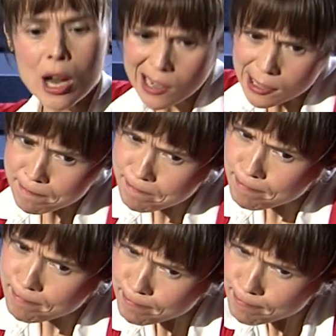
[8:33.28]
and
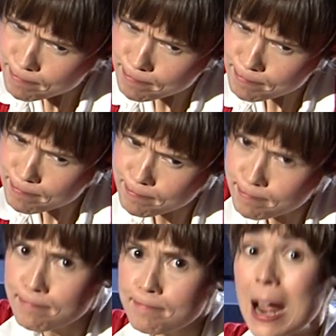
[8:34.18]
wanders through his
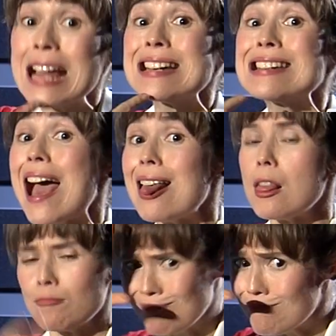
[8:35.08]
camp in
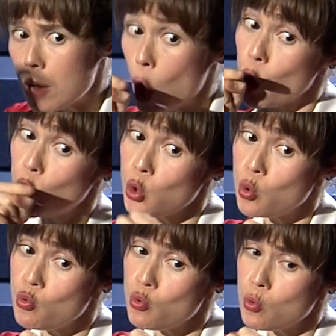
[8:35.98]
disguise, talking to
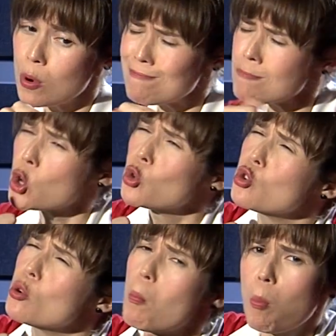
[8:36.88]
his soldiers
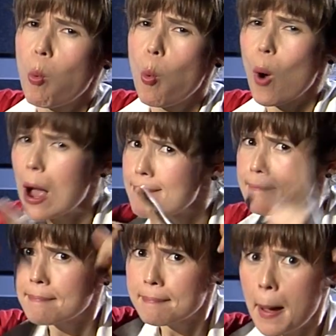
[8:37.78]
and
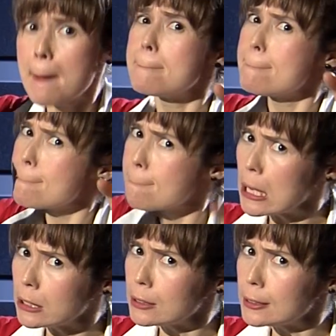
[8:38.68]
urging them to
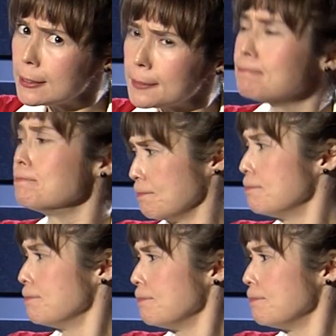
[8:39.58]
support their king.